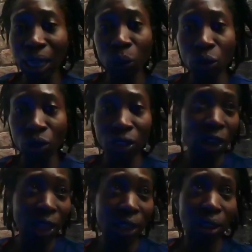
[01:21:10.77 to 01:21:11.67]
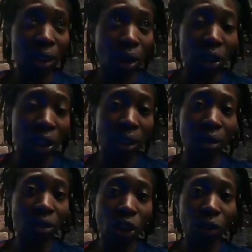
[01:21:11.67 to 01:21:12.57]
what the risk factors are unless
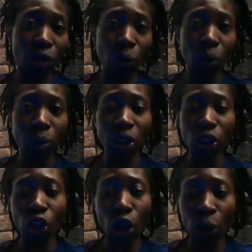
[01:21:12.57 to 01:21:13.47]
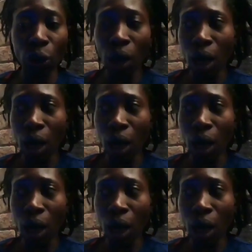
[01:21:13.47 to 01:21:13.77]
they want me to know.